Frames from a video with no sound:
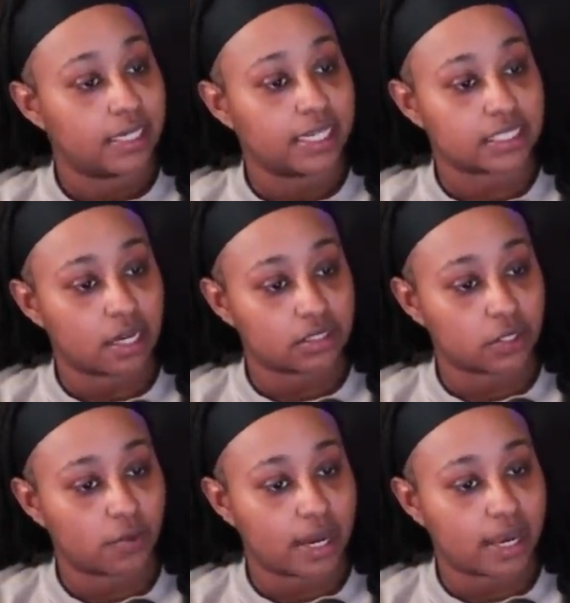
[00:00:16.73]
That's
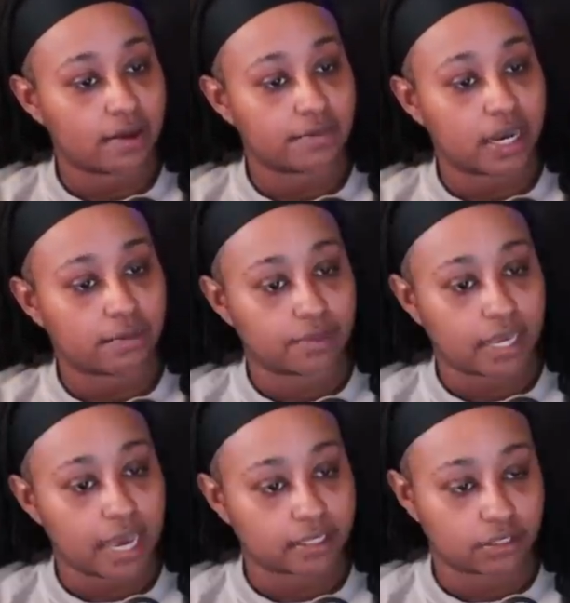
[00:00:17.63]
also why I have not
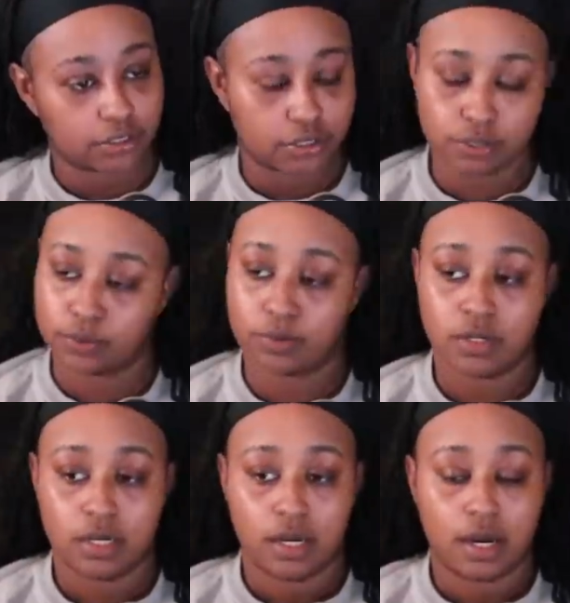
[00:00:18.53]
reacted to
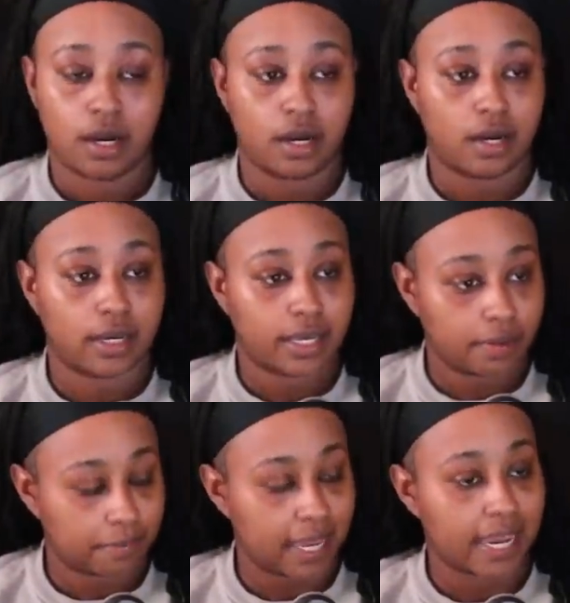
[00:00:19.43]

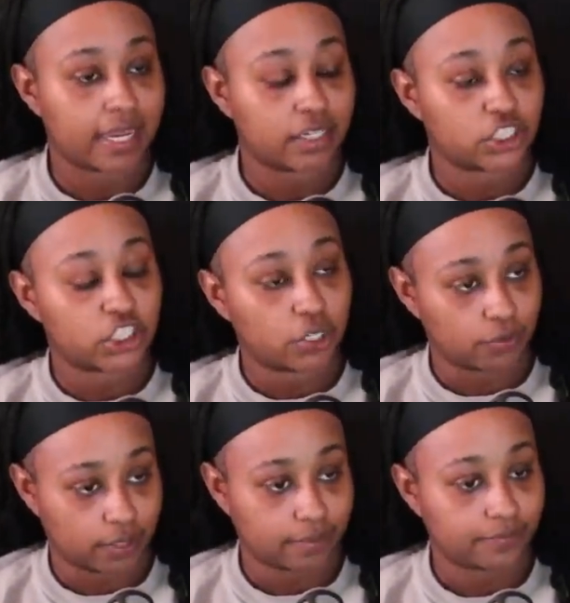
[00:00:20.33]
him and Junior.